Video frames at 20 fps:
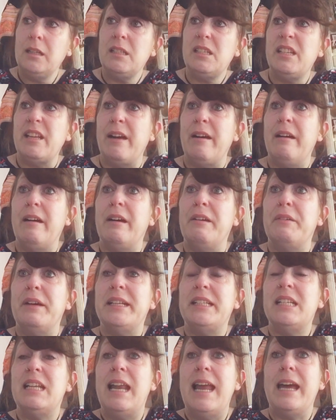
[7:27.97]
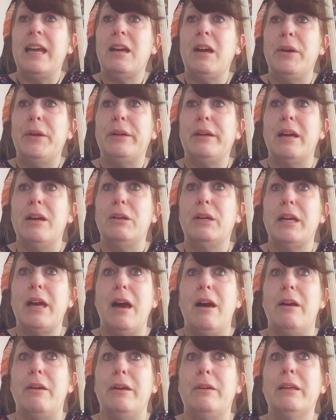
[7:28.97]
So I had to let Coco
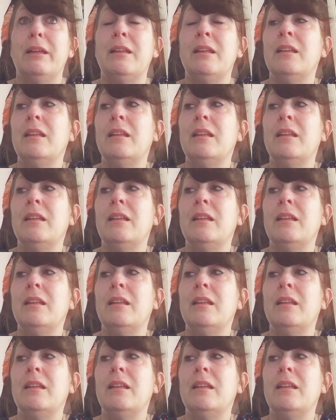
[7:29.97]
go.